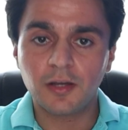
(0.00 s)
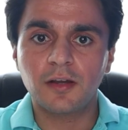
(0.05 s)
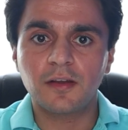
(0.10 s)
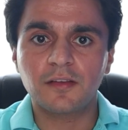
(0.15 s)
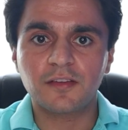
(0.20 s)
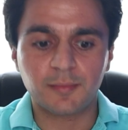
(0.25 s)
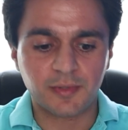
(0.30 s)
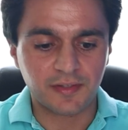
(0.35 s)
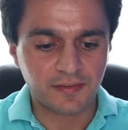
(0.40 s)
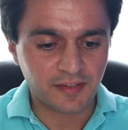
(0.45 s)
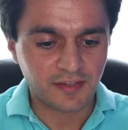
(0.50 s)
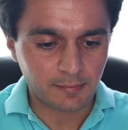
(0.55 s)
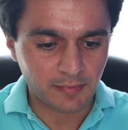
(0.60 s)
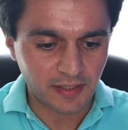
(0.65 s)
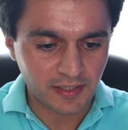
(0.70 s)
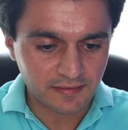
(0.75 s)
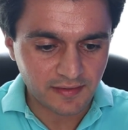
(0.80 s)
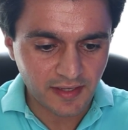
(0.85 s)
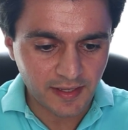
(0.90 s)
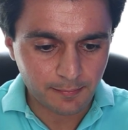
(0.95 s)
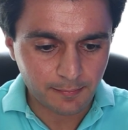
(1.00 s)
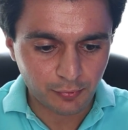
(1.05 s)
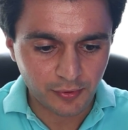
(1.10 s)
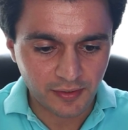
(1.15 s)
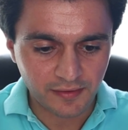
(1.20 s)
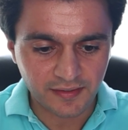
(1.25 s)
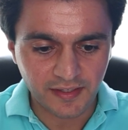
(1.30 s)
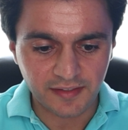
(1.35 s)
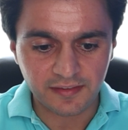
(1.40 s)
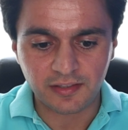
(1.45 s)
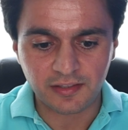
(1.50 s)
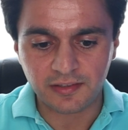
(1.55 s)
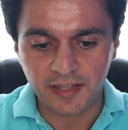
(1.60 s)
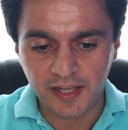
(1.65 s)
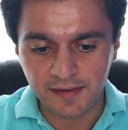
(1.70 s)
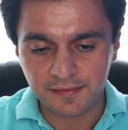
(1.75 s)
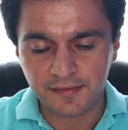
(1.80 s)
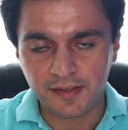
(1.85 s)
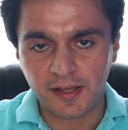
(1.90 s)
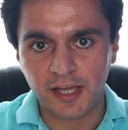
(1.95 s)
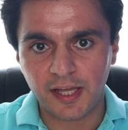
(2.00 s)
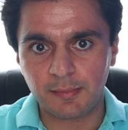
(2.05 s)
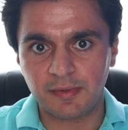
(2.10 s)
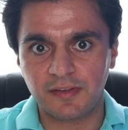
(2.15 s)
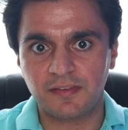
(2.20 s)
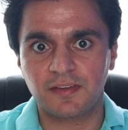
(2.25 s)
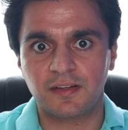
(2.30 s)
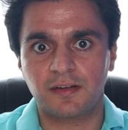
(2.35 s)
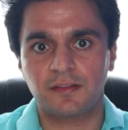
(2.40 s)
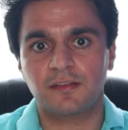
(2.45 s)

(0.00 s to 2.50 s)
So I'm going to set my date preset to lifetime instead